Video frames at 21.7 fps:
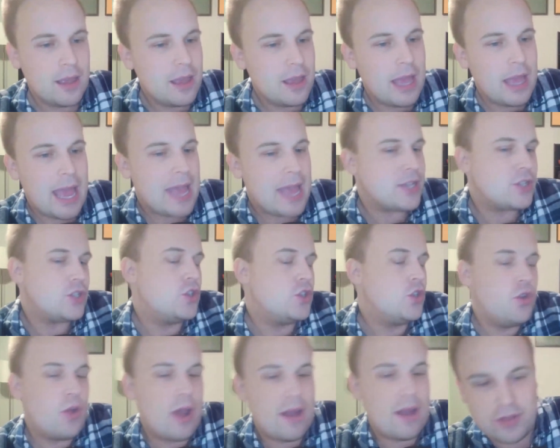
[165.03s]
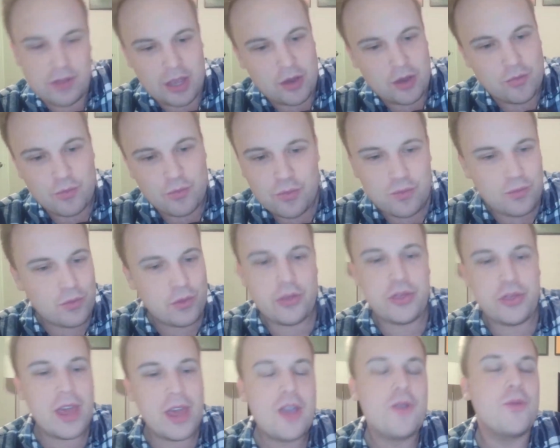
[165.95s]
has, you have to like
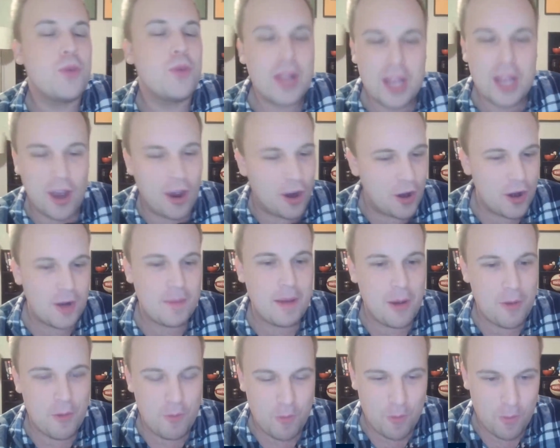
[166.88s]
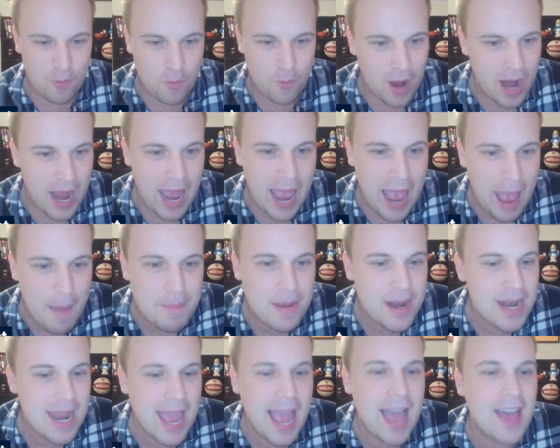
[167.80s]
think really hard about what
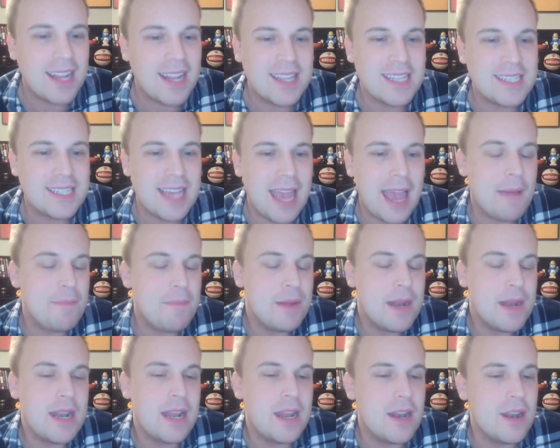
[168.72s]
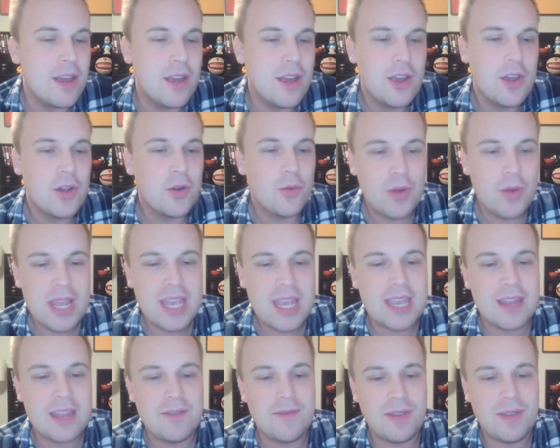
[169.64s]
happened. How did this happen? And
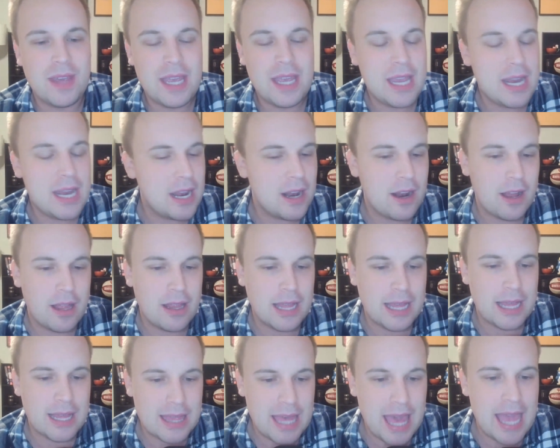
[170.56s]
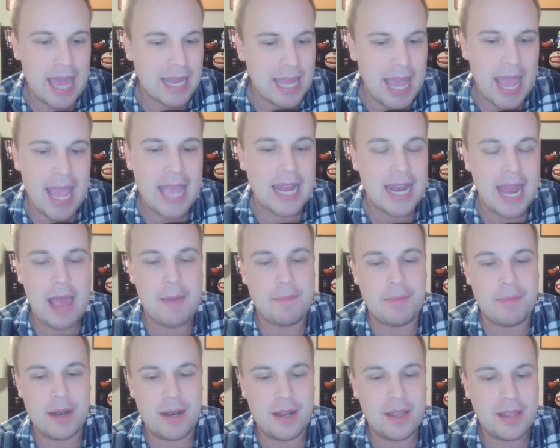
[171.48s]
reconvene. And like, that can't
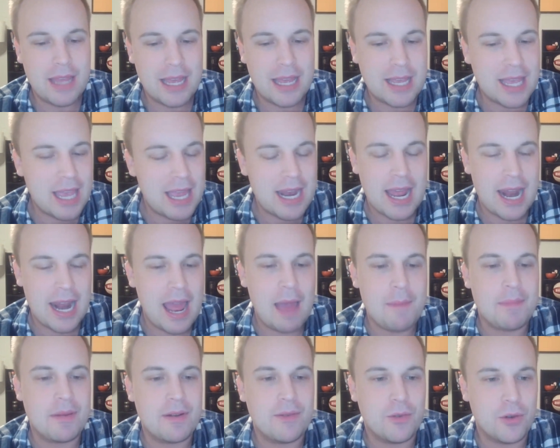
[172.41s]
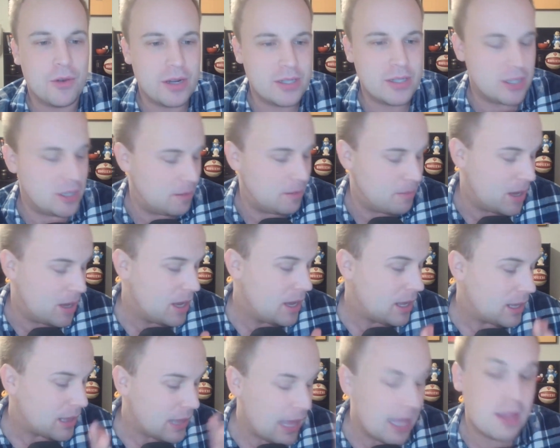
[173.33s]
happen. That cannot happen for a team
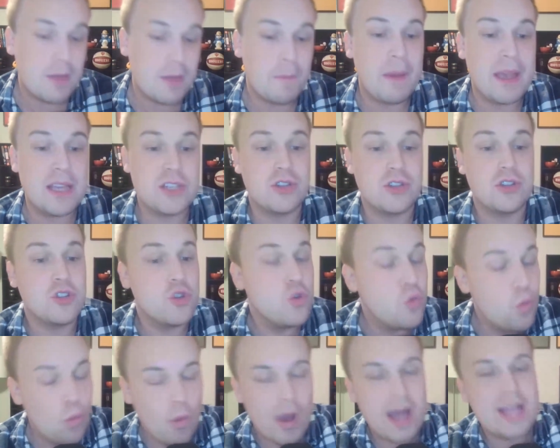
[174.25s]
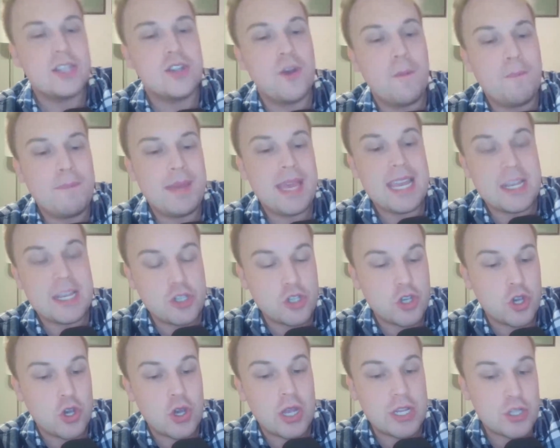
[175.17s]
like the Pacers who want to be as
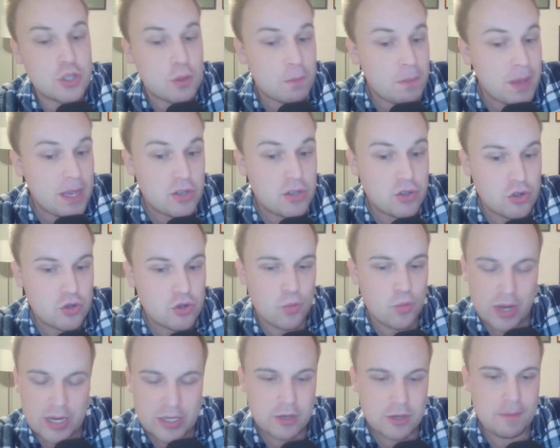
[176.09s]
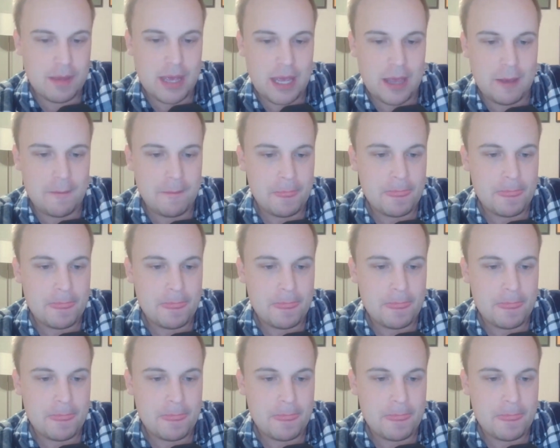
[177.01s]
good as the Pacers want to be.